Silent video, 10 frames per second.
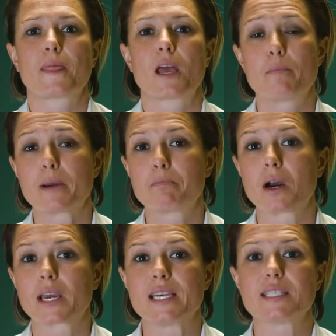A bed
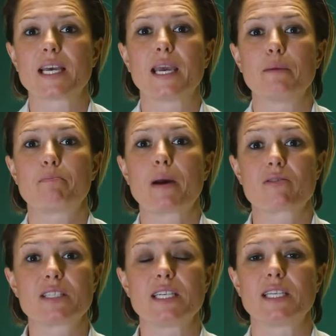bug is a
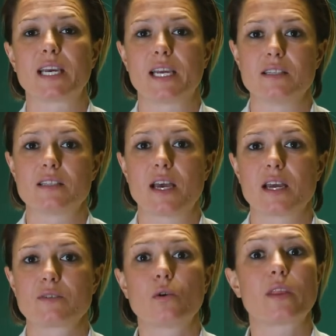parasitic
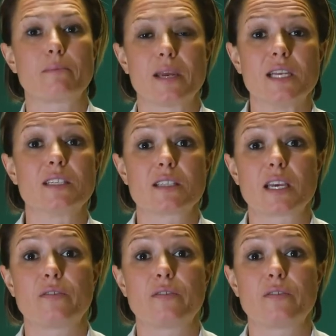insect, and what that means is they